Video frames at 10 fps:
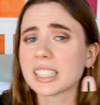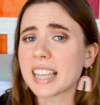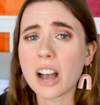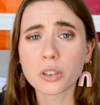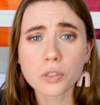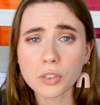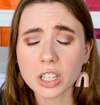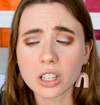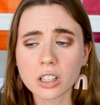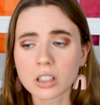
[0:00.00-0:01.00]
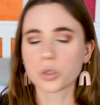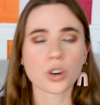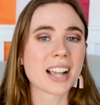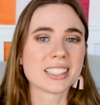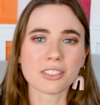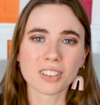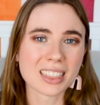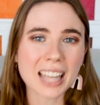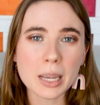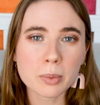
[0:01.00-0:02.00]
see how you feel, or trying different
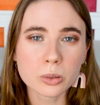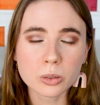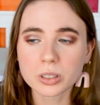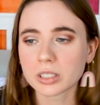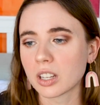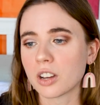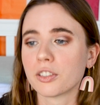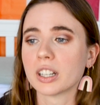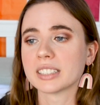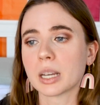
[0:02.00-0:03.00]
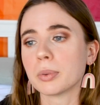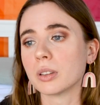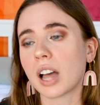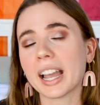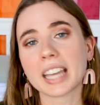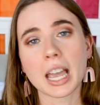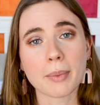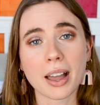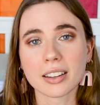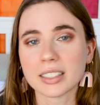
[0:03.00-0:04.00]
labels. For example, I came
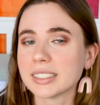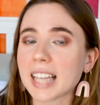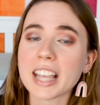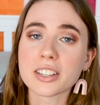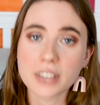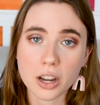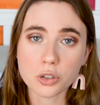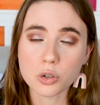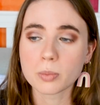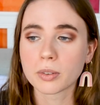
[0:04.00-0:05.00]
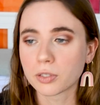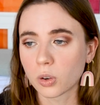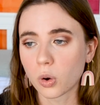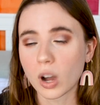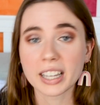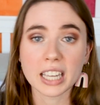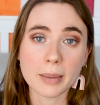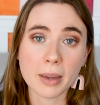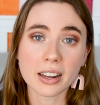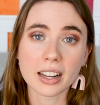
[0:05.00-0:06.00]
out as asexual before I
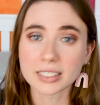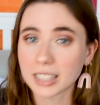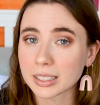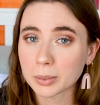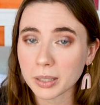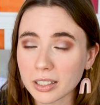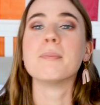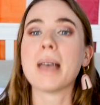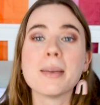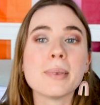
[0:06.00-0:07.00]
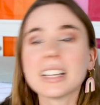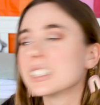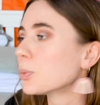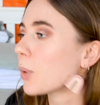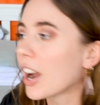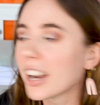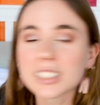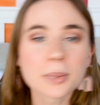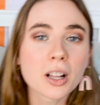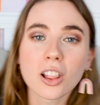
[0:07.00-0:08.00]
came out as lesbian. Maybe it's wearing
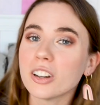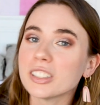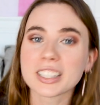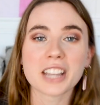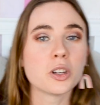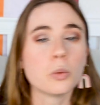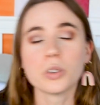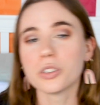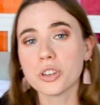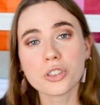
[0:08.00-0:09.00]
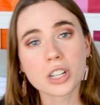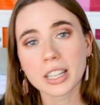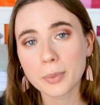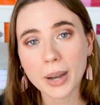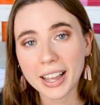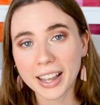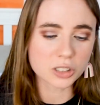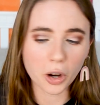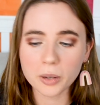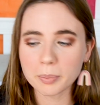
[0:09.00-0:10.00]
some clothes that you wouldn't usually wear.
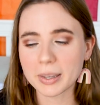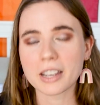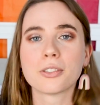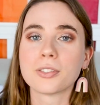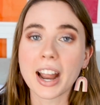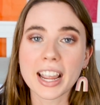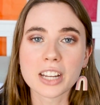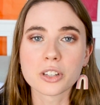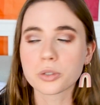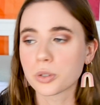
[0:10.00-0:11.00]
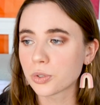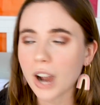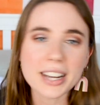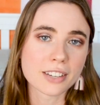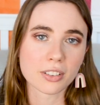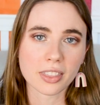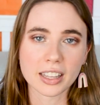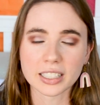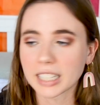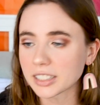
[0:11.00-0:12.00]
Don't be afraid to try different
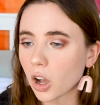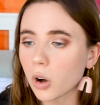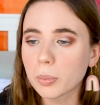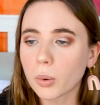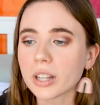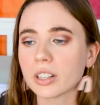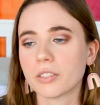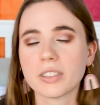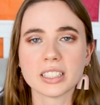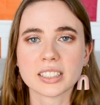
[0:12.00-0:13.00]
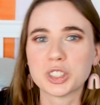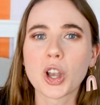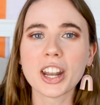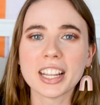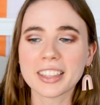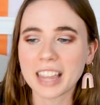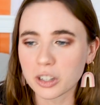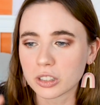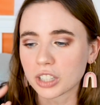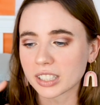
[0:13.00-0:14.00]
things. That's the whole point of this journey that
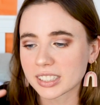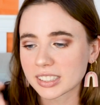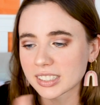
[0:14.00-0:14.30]
you're just